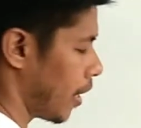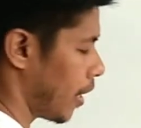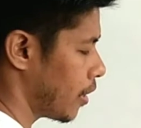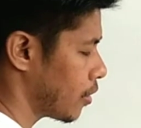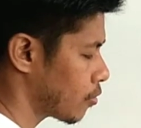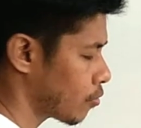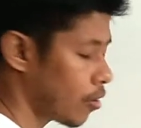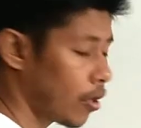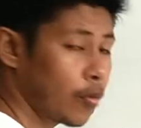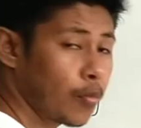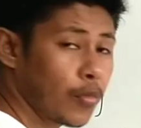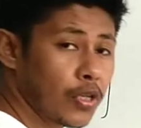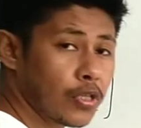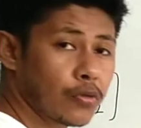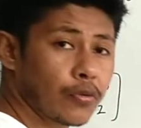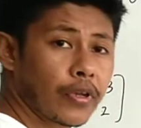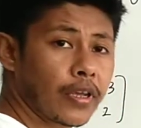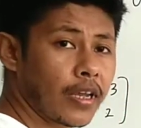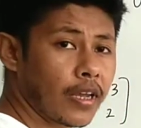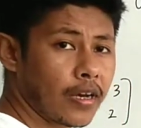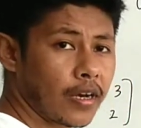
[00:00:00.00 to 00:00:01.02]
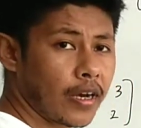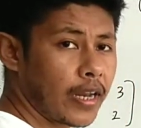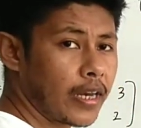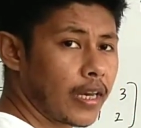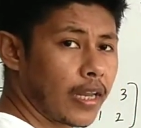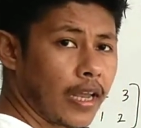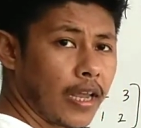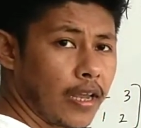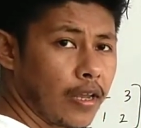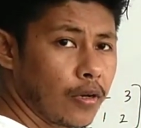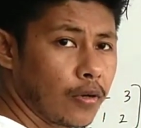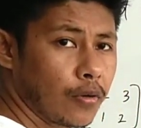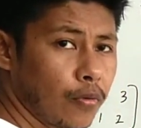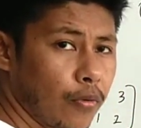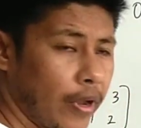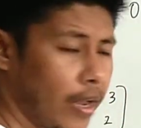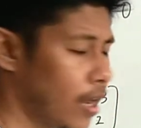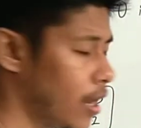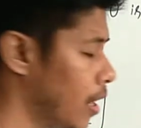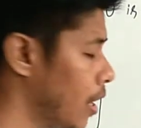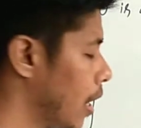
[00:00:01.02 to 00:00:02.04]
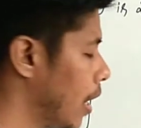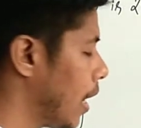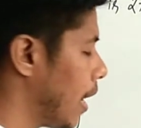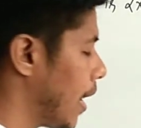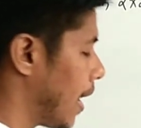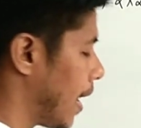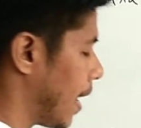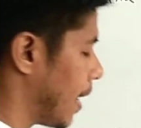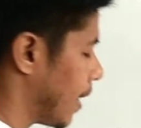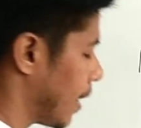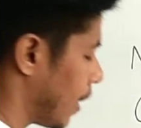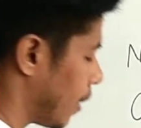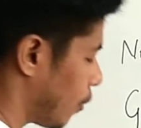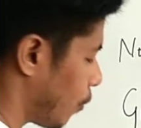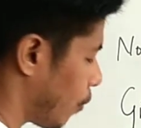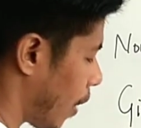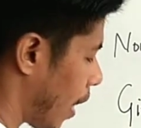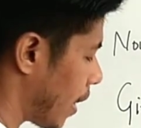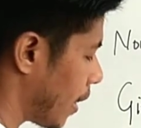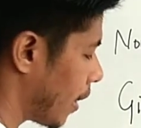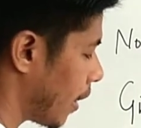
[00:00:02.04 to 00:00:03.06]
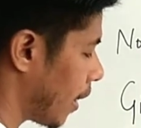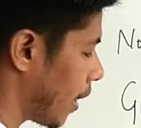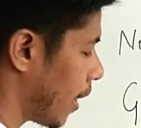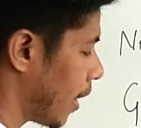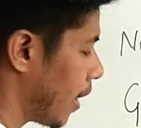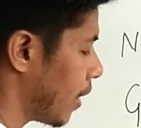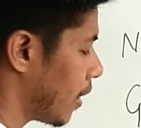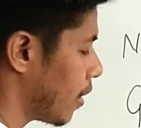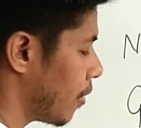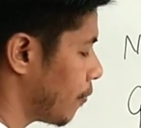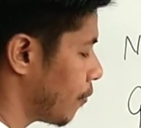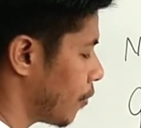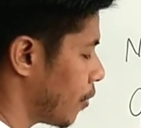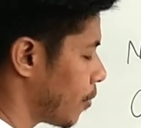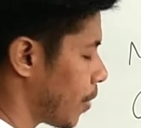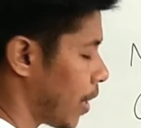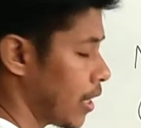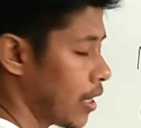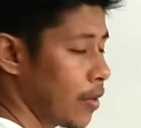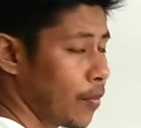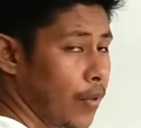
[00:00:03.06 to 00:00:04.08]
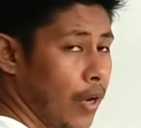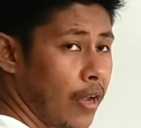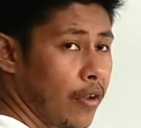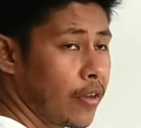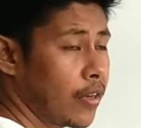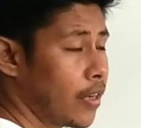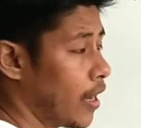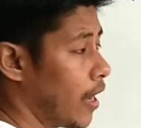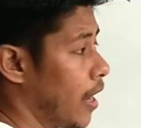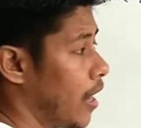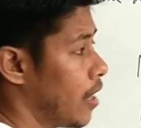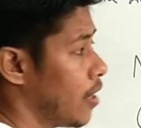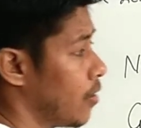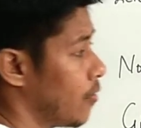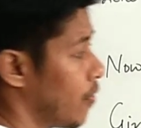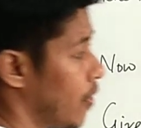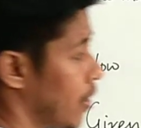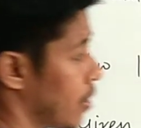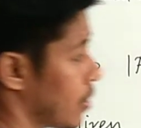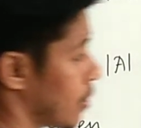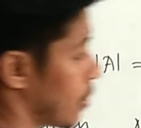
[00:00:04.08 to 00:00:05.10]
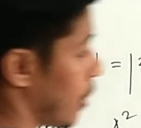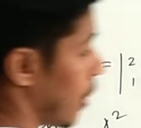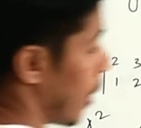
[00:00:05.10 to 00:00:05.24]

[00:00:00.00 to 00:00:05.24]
A square means we can write a into a, and 1a, if we multiply it, a inverse